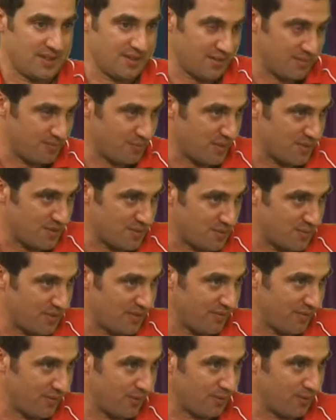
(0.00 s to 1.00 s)
I've mentioned
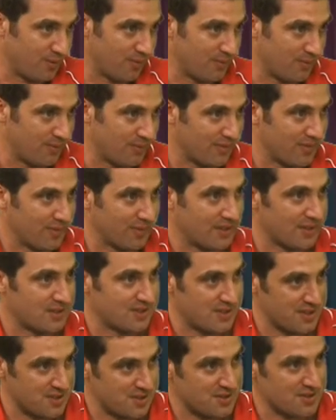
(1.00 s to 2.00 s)
before, we've got
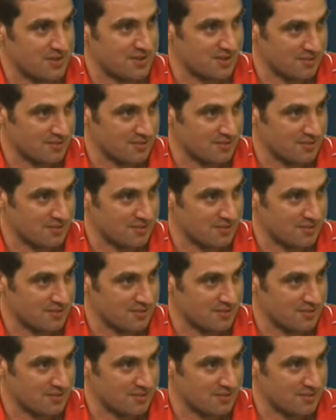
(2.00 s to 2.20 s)
extensions